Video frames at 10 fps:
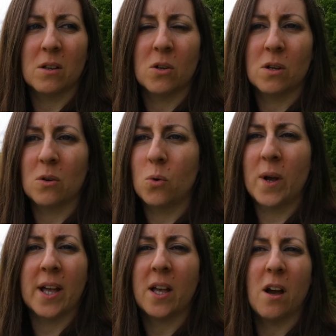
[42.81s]

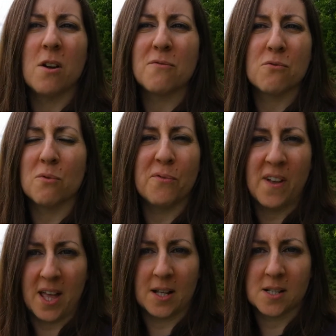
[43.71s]
quick overall
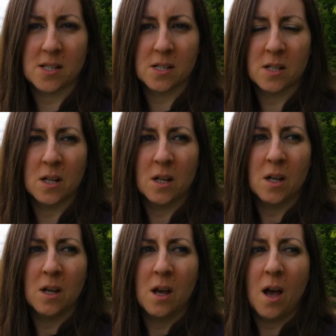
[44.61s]
fix,
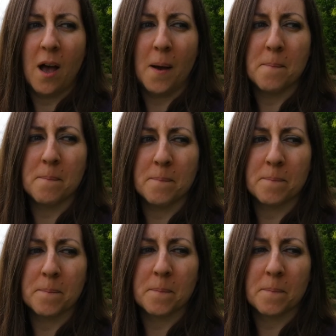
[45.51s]

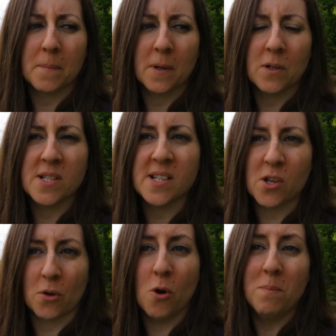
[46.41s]
because it's so
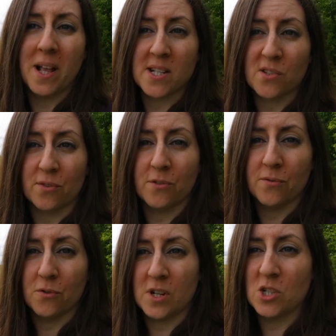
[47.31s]
complex
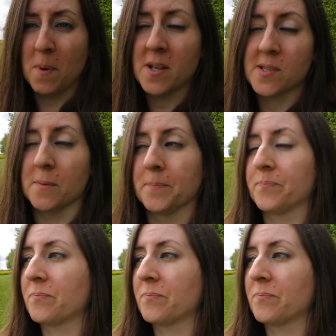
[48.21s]
for each person.